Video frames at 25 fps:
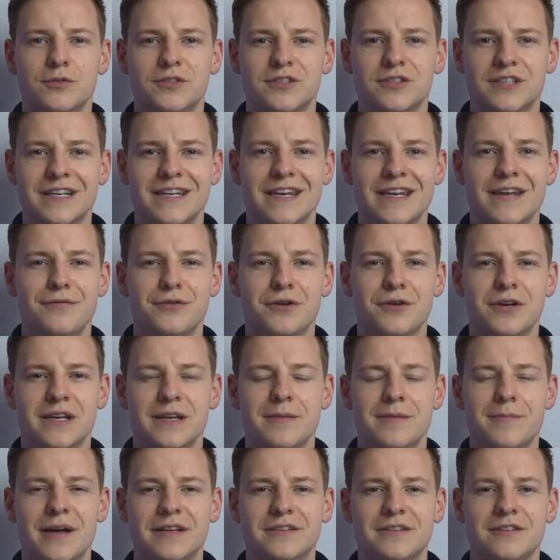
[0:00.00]
significantly
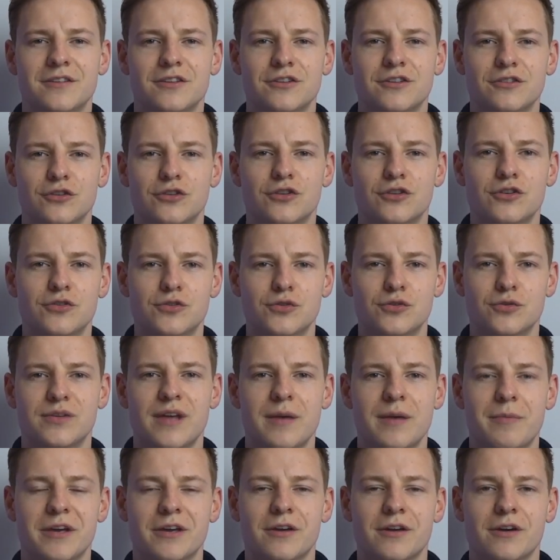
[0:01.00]
better than your usual
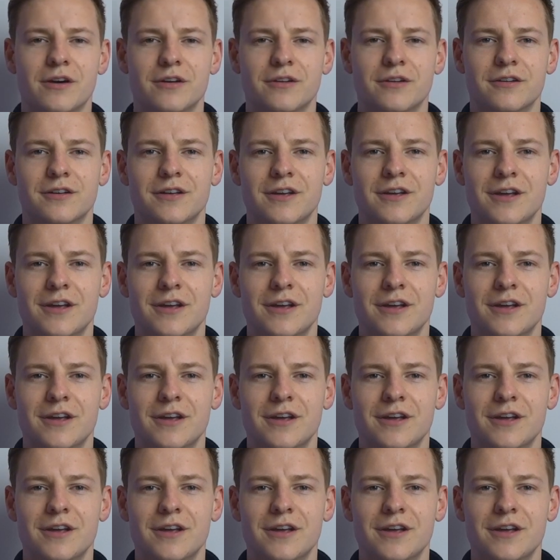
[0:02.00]
debit card.